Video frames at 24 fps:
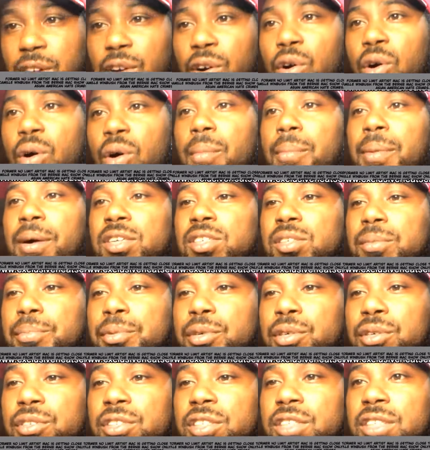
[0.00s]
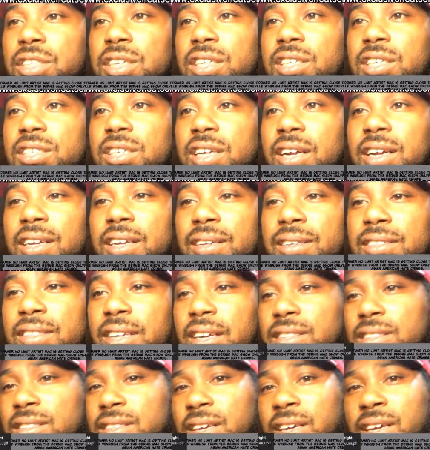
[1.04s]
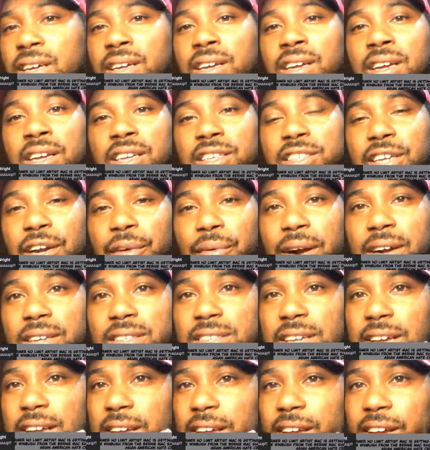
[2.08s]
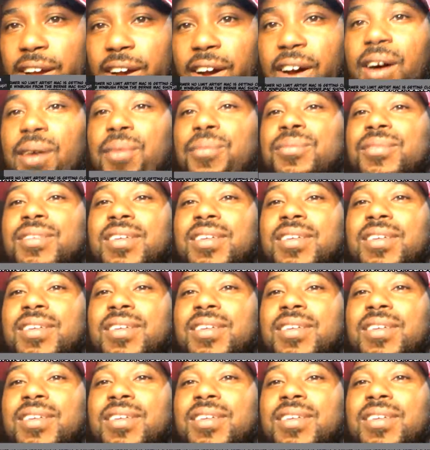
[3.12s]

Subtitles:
a whole bunch of bullshit. Jay Wright said, "Yep."